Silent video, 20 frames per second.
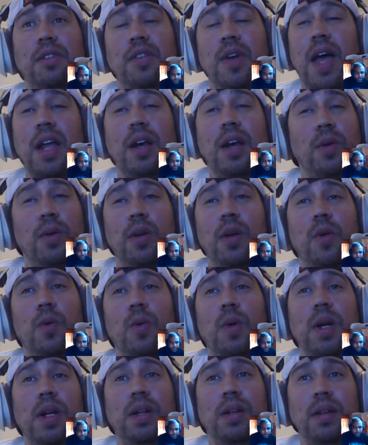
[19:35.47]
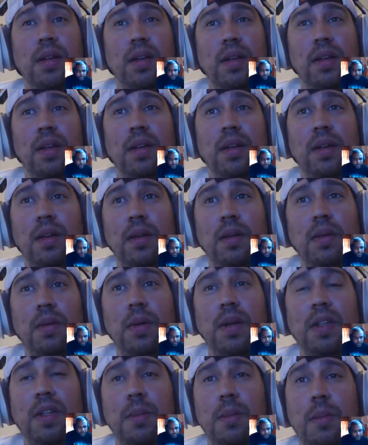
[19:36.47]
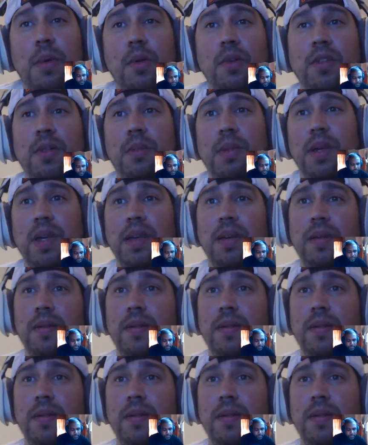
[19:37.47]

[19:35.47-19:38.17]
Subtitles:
So I don't know what it's supposed to be.